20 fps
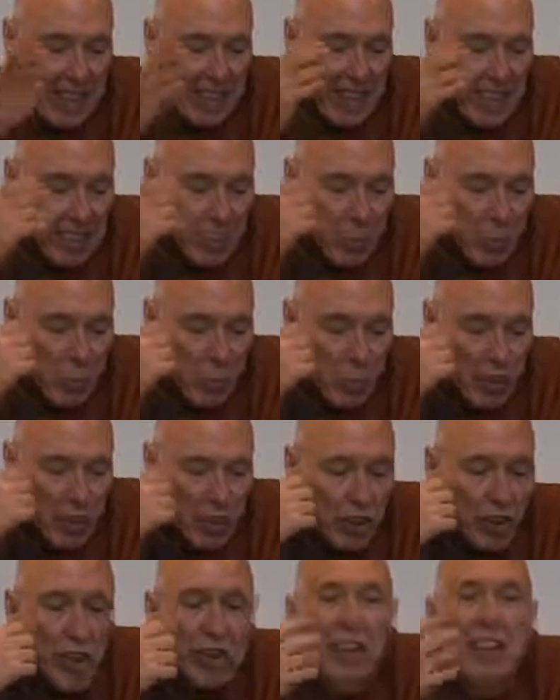has the
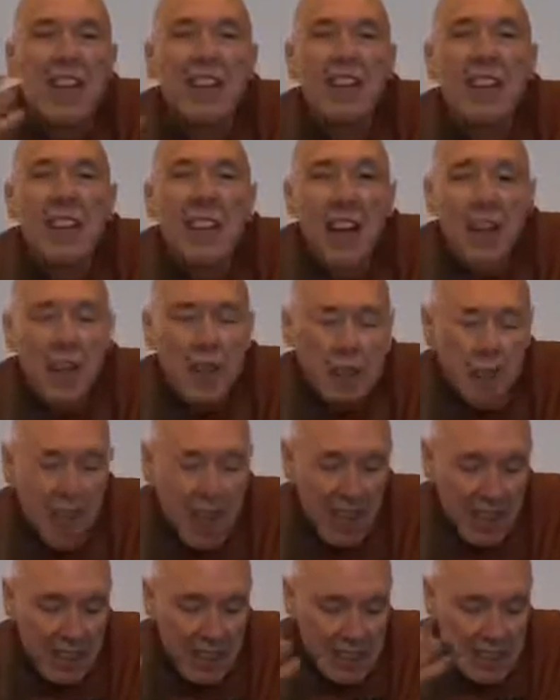wish, let the other
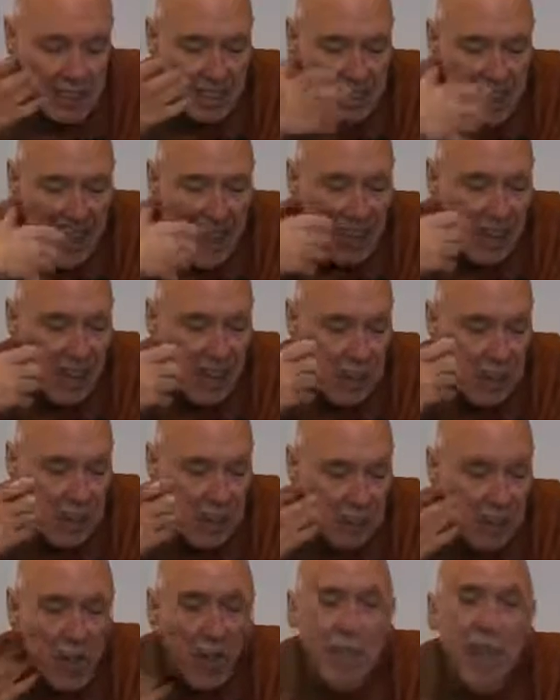monks not
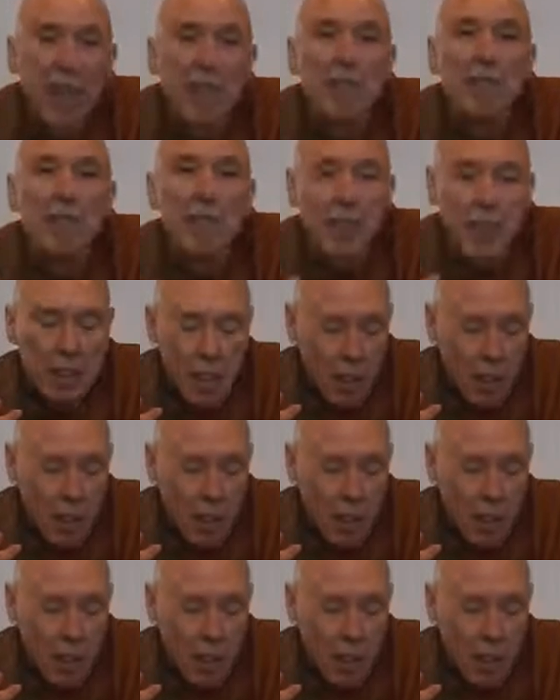know that I've